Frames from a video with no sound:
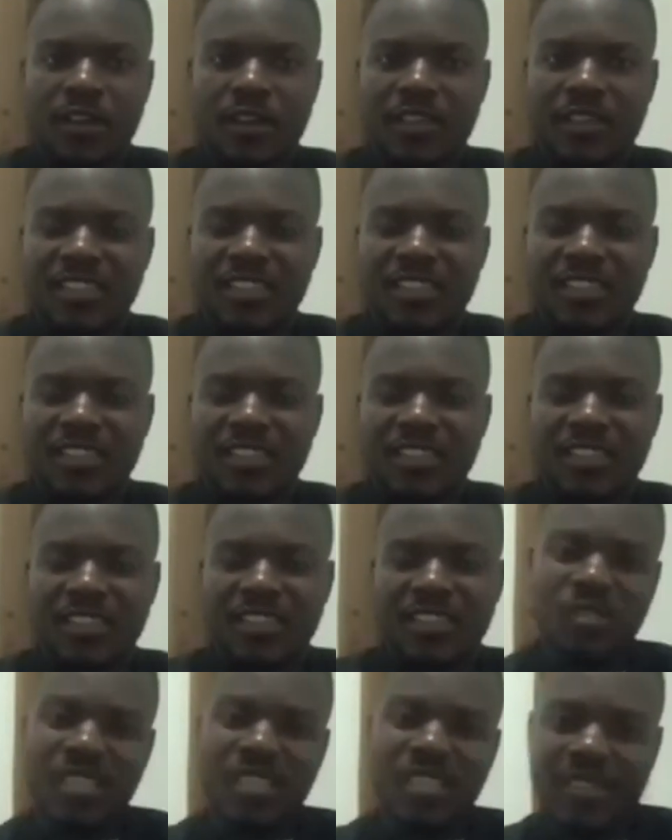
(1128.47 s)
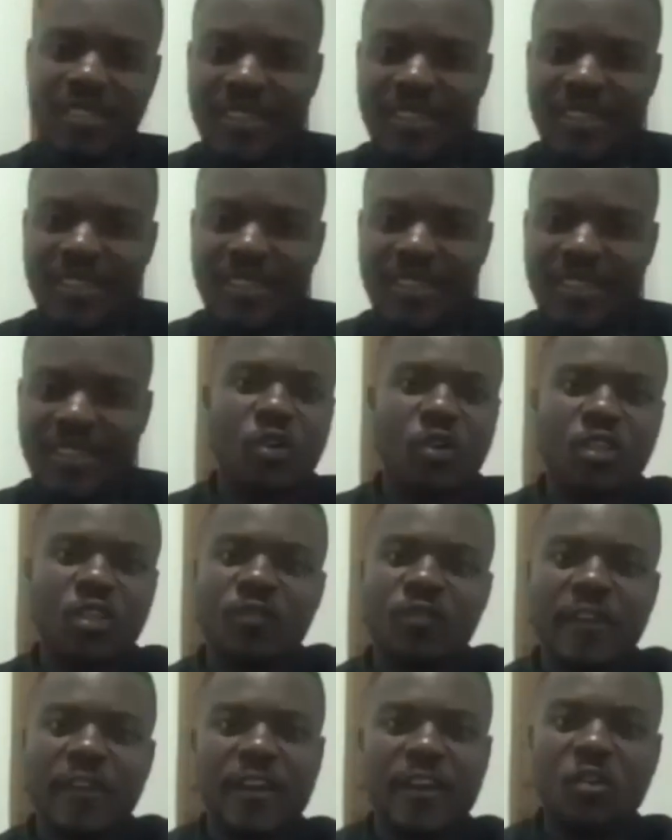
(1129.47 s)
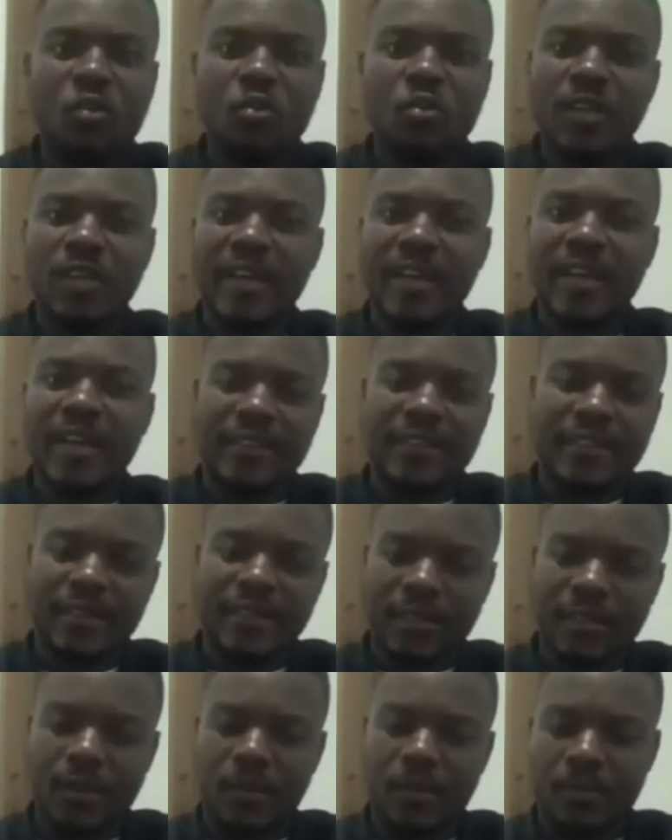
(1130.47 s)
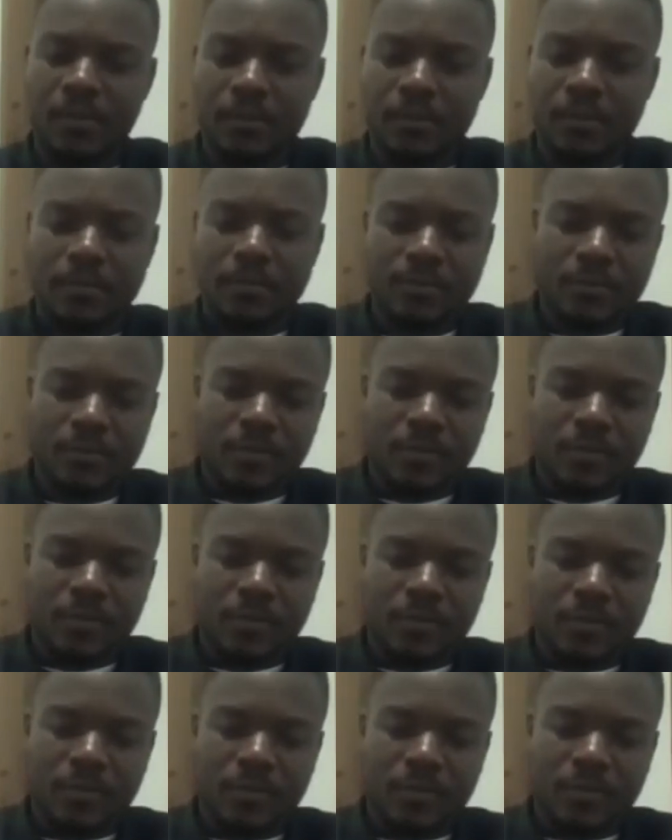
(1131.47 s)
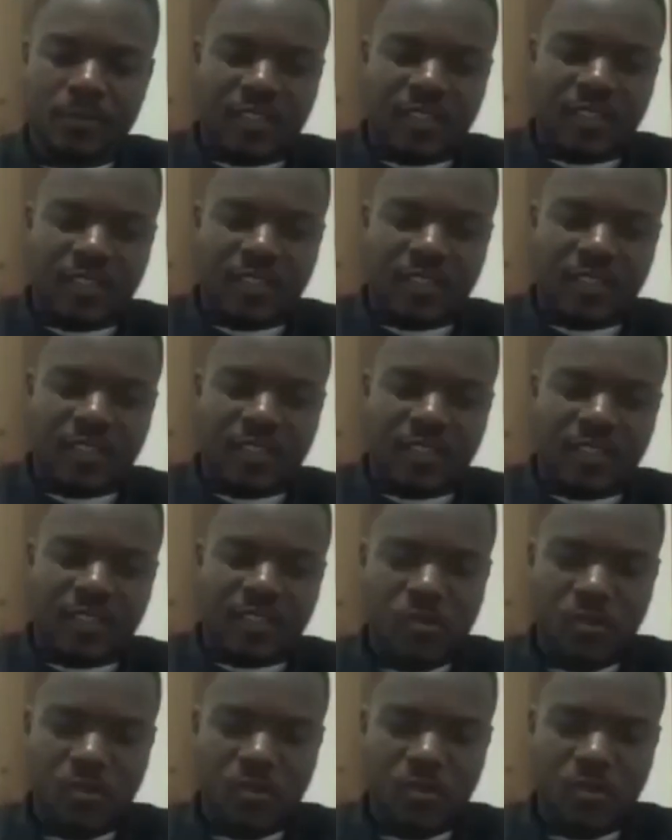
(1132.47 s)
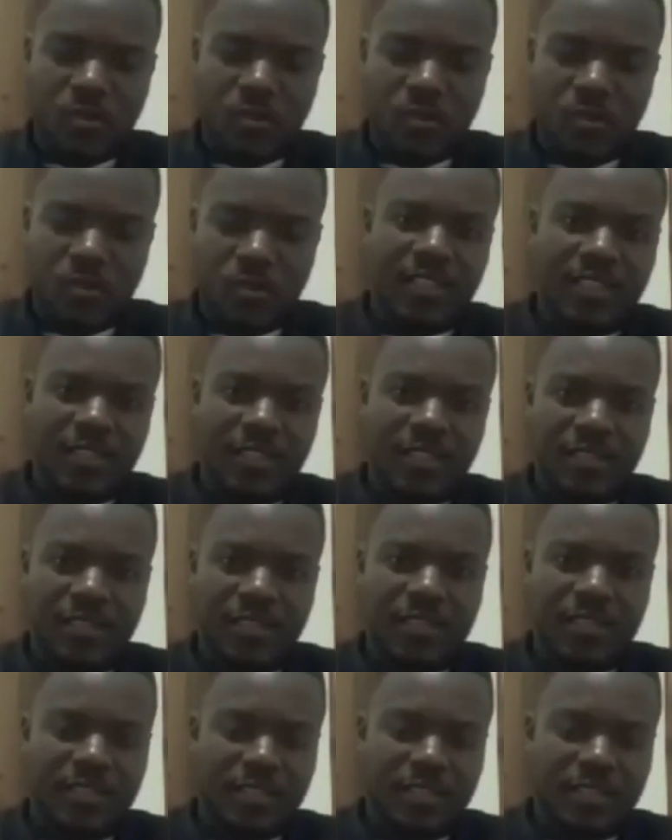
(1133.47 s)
Somebody also started his when he was very old. I think the man who always acts as